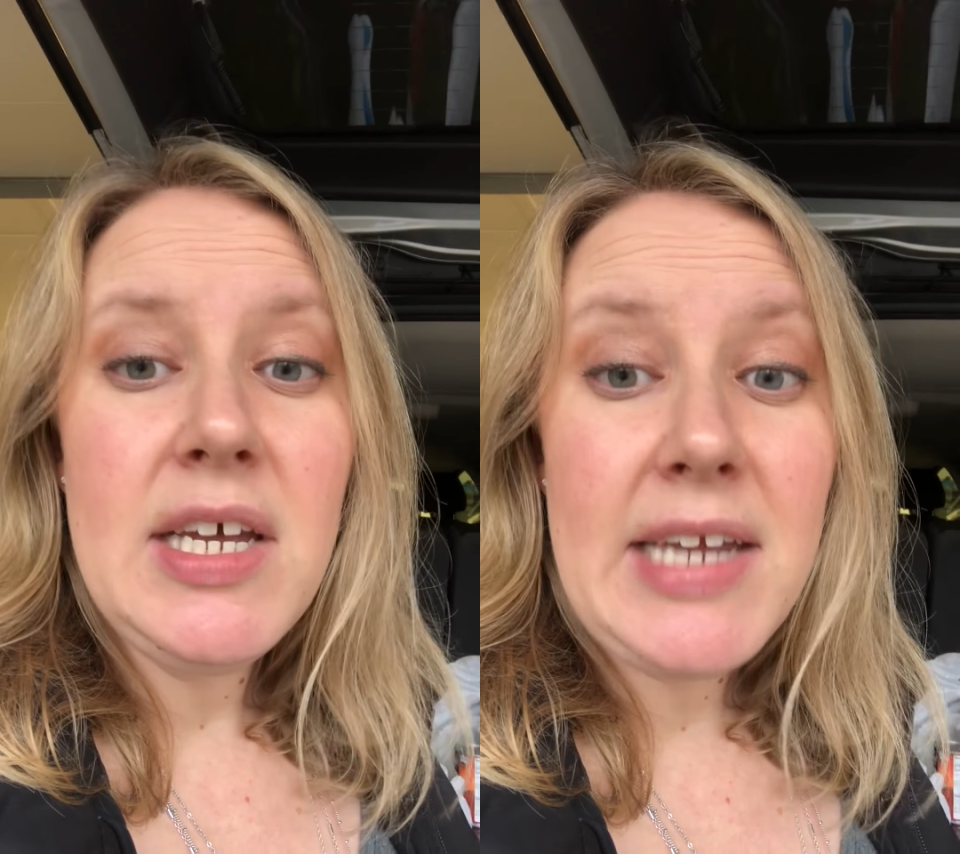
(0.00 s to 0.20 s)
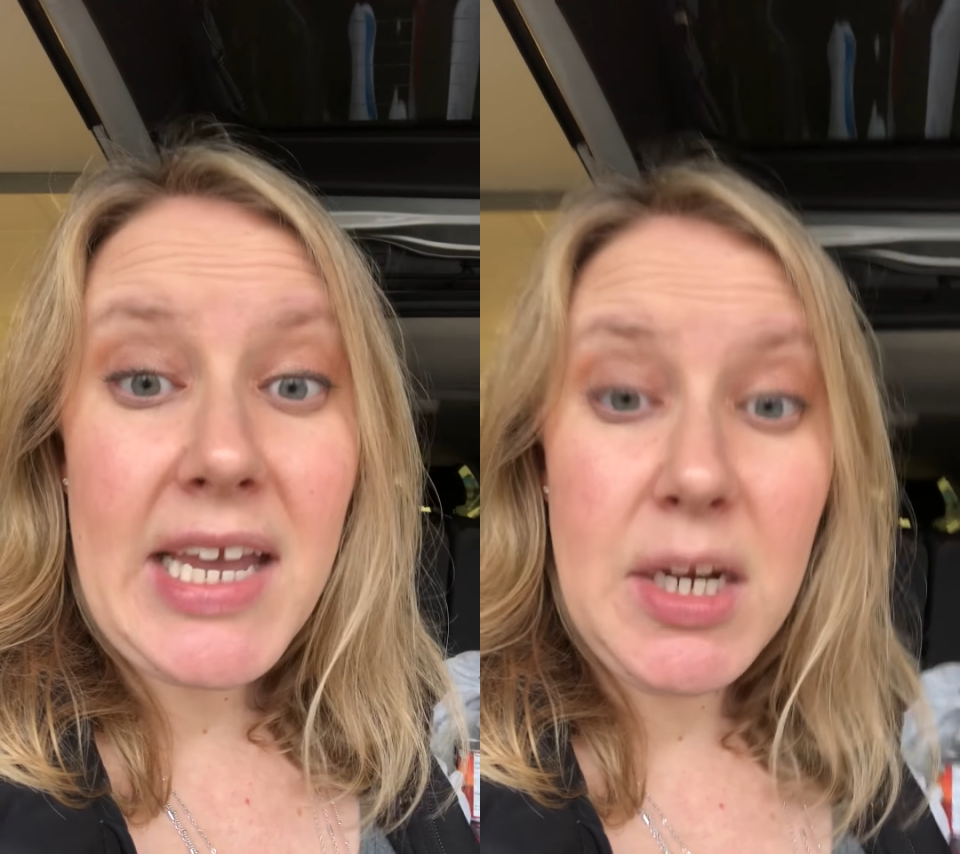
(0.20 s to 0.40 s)

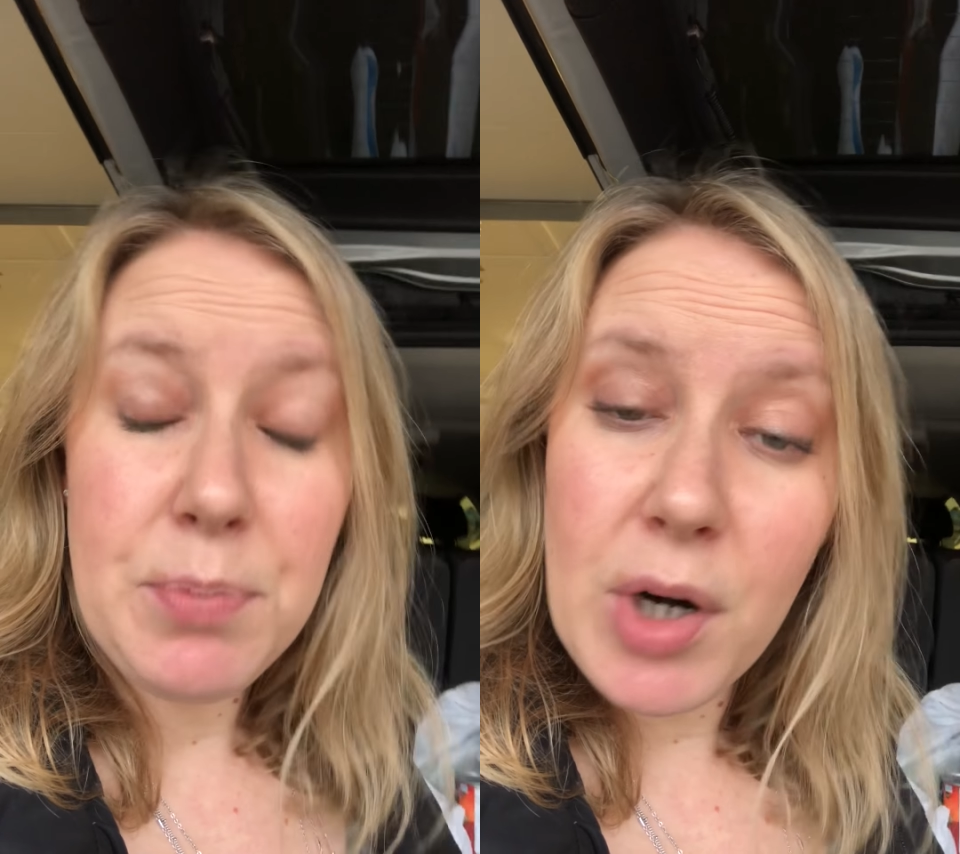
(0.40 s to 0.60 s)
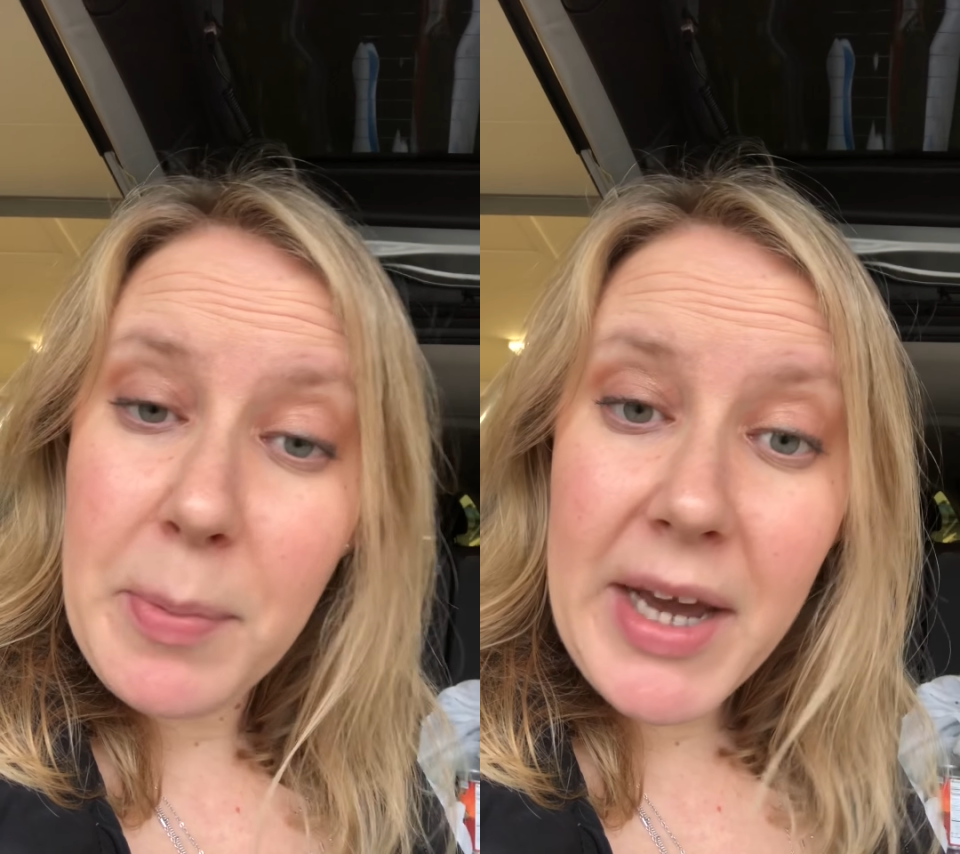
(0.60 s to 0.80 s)
Taking a
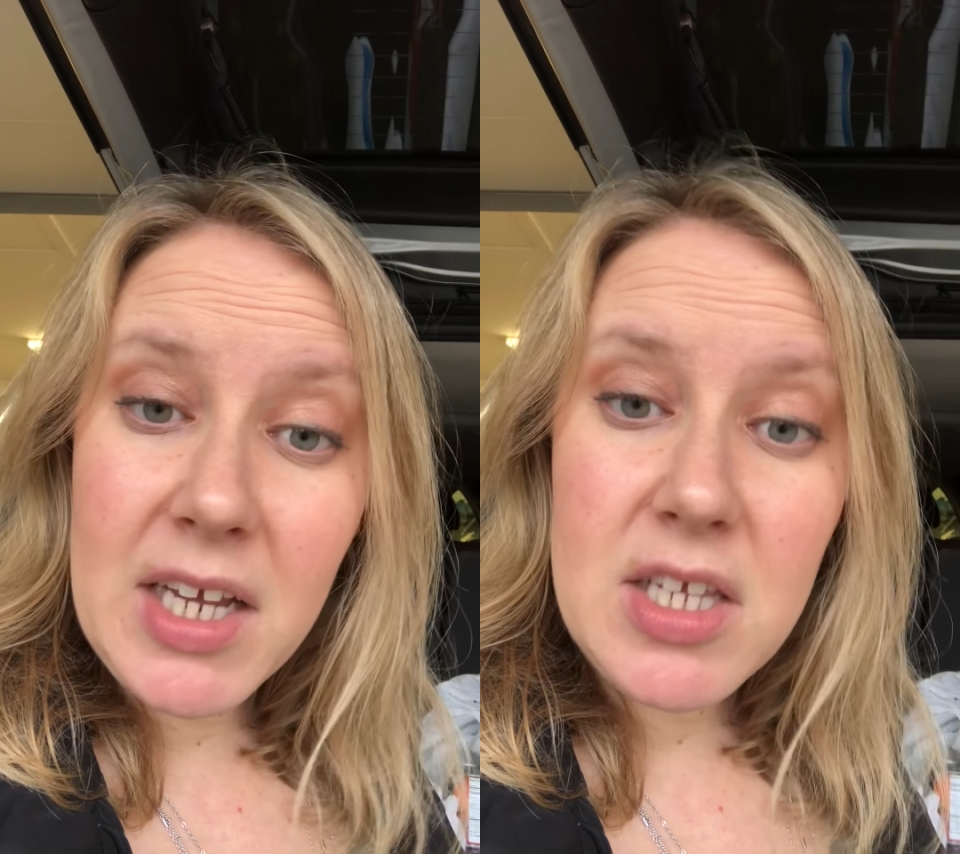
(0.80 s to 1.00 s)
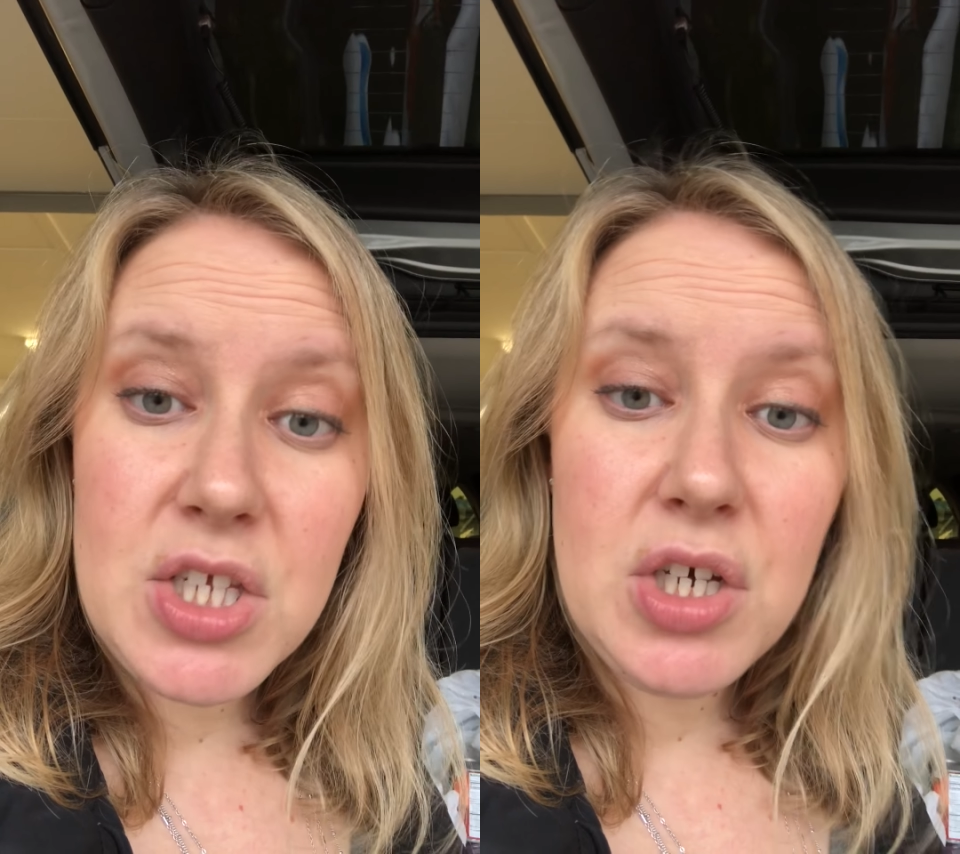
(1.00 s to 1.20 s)

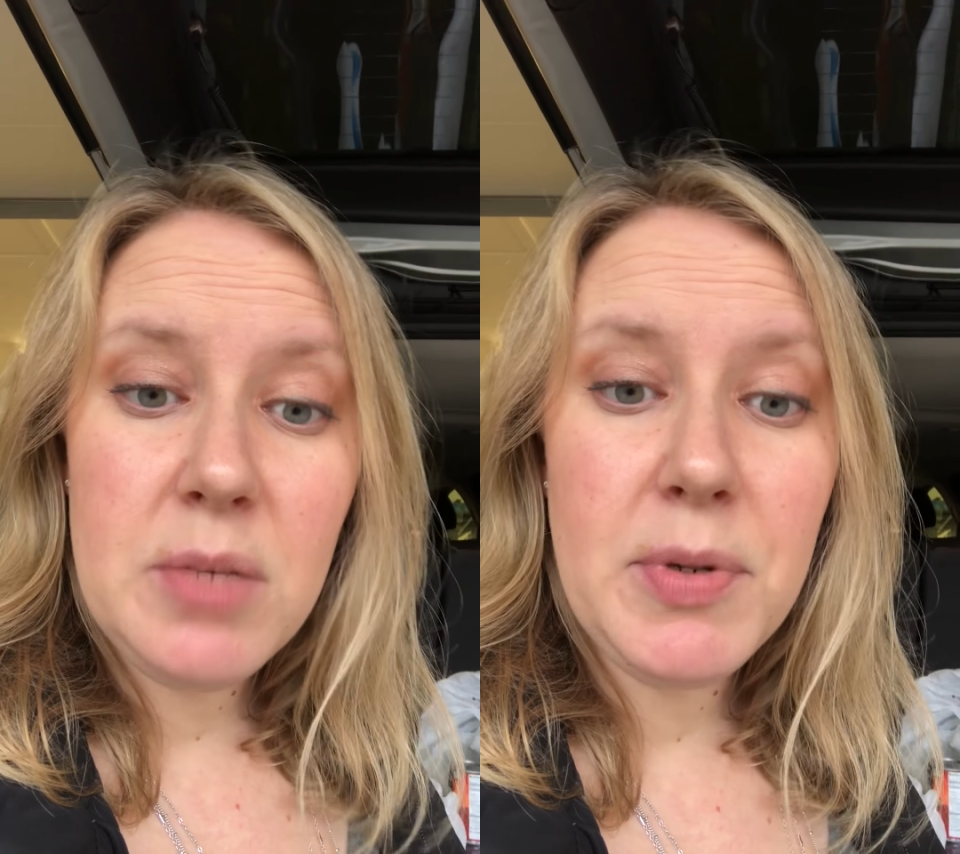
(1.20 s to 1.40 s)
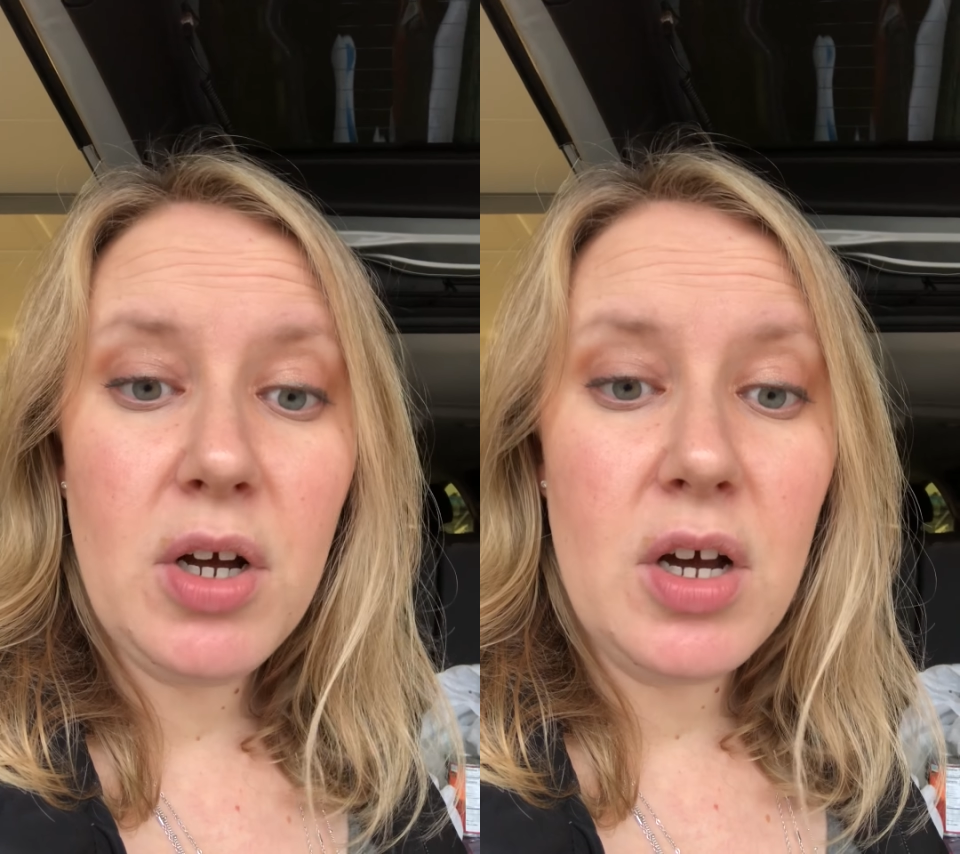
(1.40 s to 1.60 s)
probiotic is
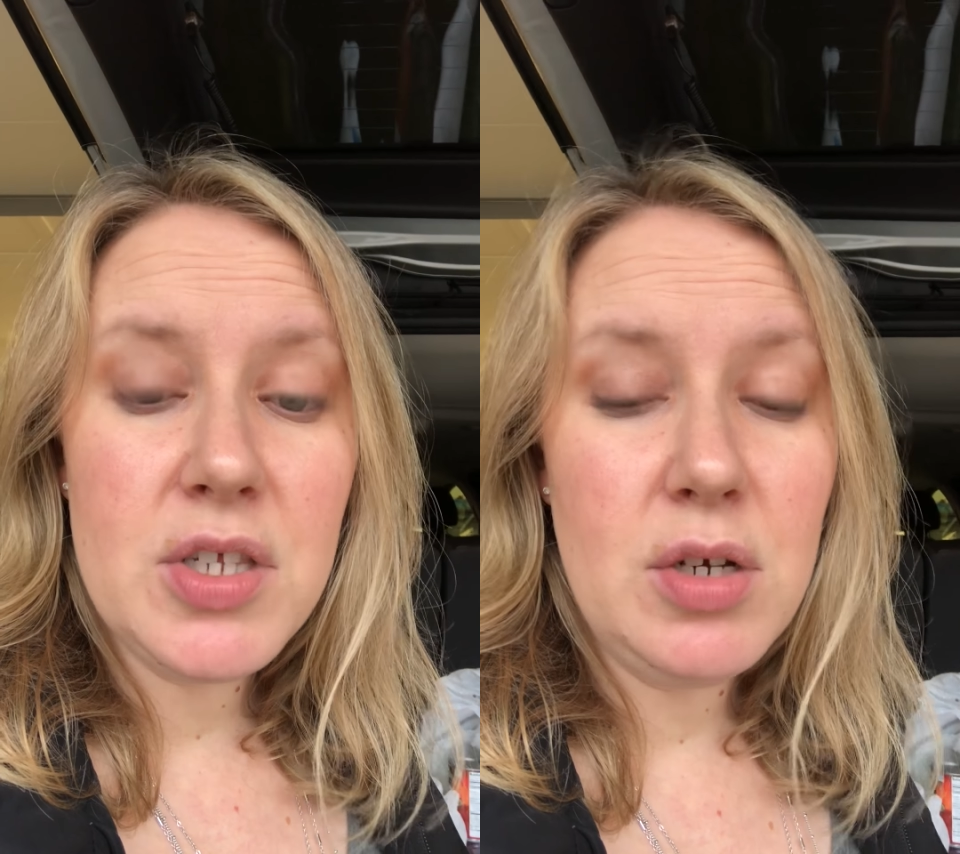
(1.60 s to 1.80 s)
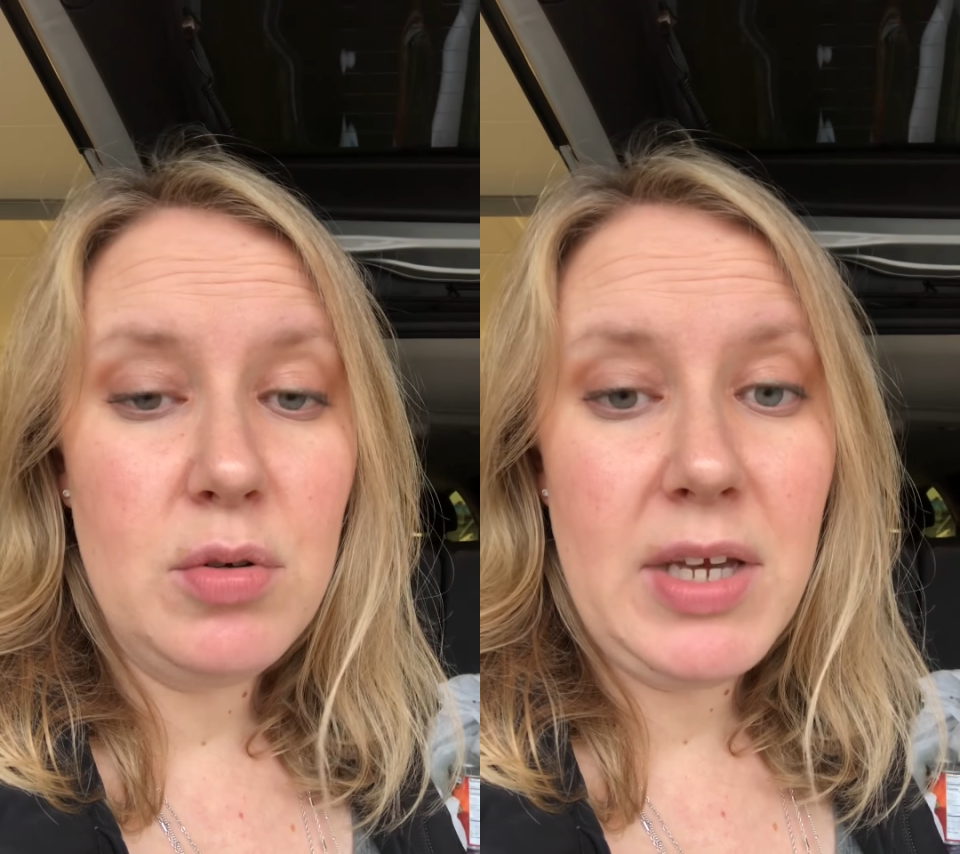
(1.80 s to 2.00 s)
good, but
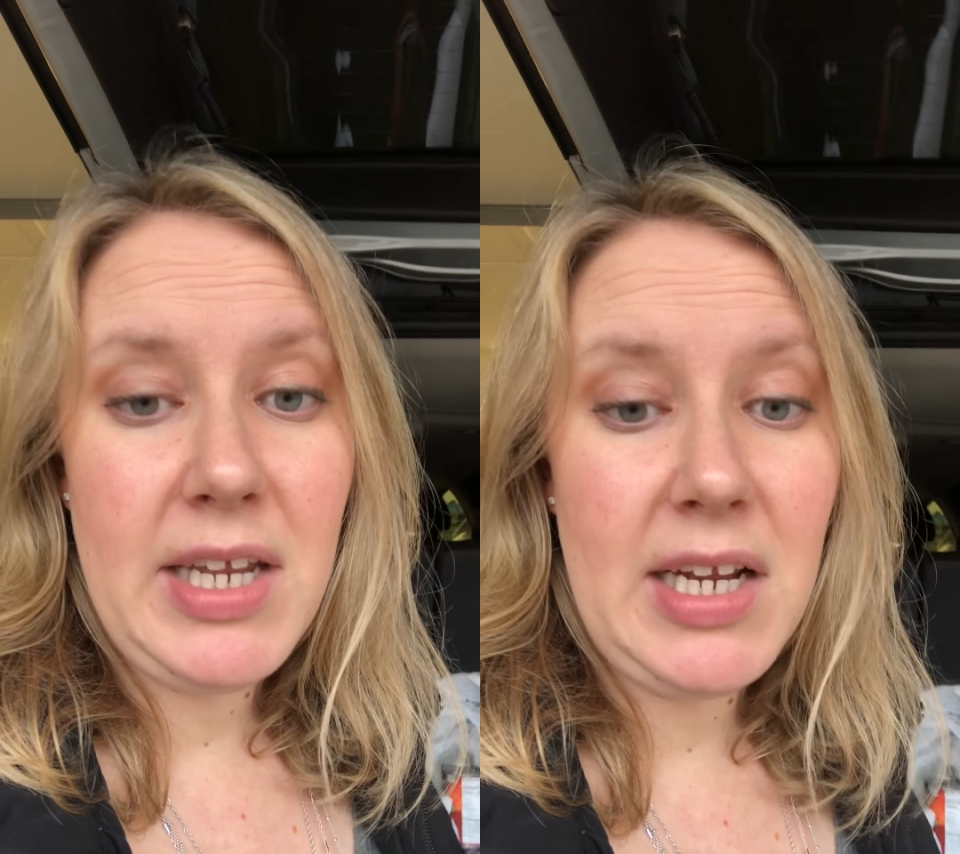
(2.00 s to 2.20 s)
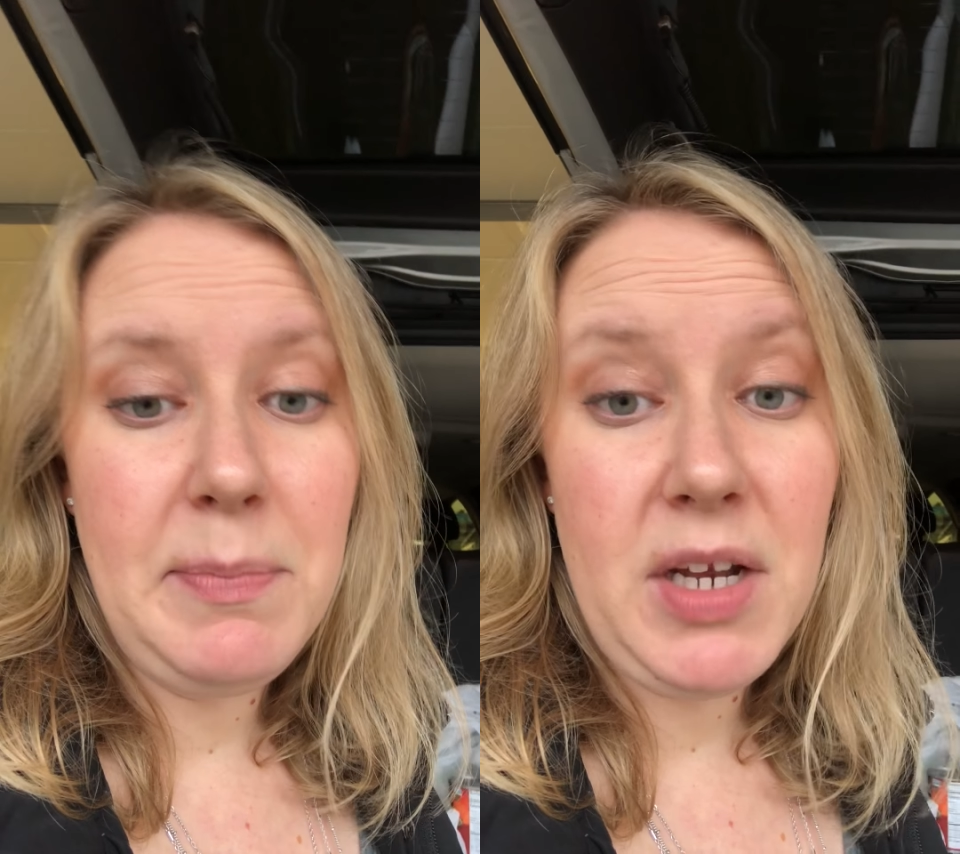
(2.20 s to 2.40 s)
also getting a